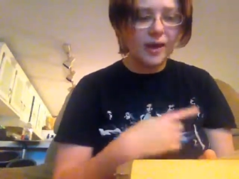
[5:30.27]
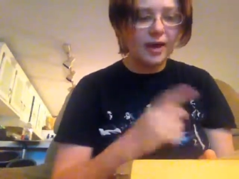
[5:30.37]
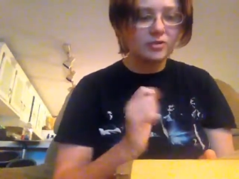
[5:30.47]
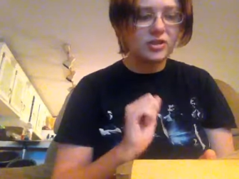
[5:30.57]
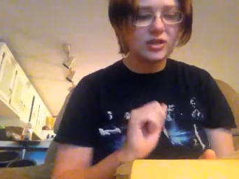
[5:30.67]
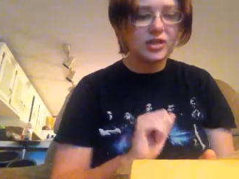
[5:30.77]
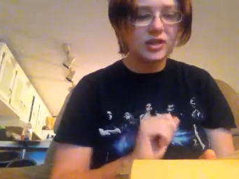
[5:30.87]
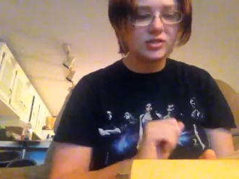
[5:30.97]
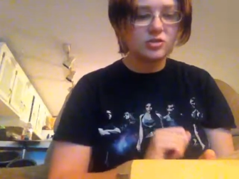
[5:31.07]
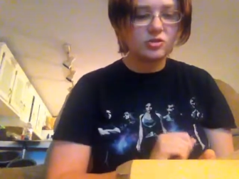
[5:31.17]
my outside
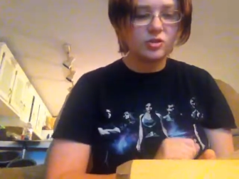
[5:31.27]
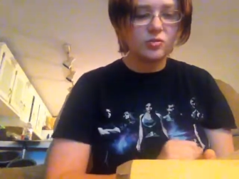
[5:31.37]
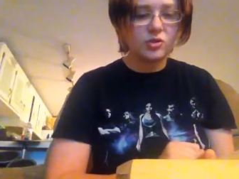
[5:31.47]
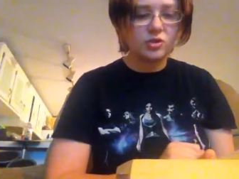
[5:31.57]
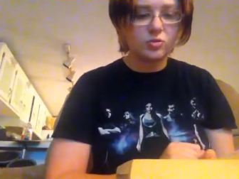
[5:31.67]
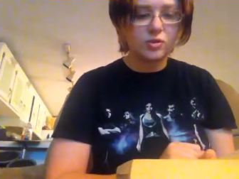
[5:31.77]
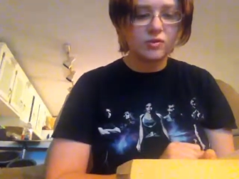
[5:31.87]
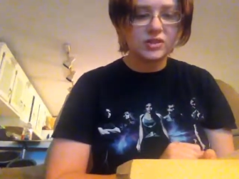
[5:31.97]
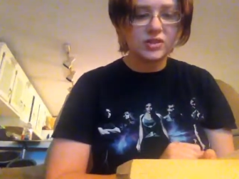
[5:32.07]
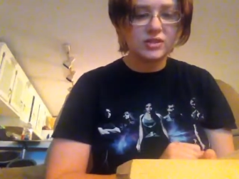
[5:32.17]
tasks during the winter were
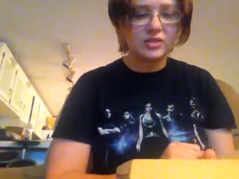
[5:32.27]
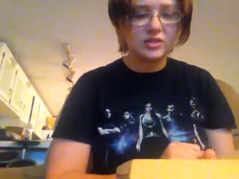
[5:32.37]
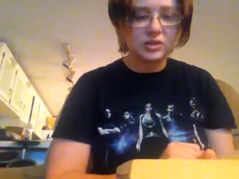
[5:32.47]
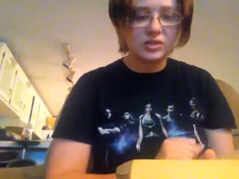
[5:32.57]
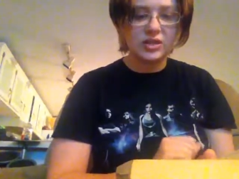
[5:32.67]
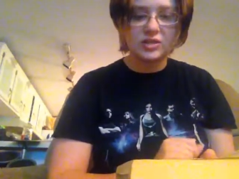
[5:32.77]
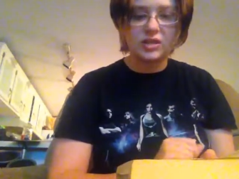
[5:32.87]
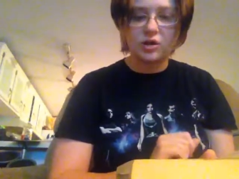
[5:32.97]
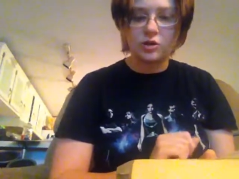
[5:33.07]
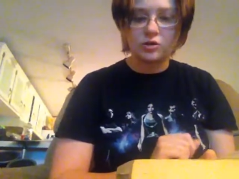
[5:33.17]
of
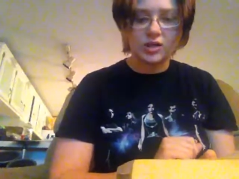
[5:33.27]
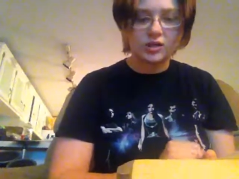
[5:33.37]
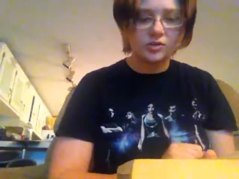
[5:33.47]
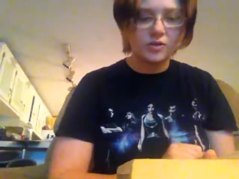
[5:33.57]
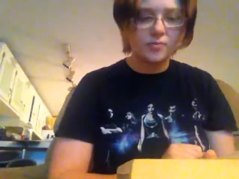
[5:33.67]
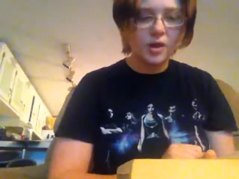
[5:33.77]
necessity curtailed.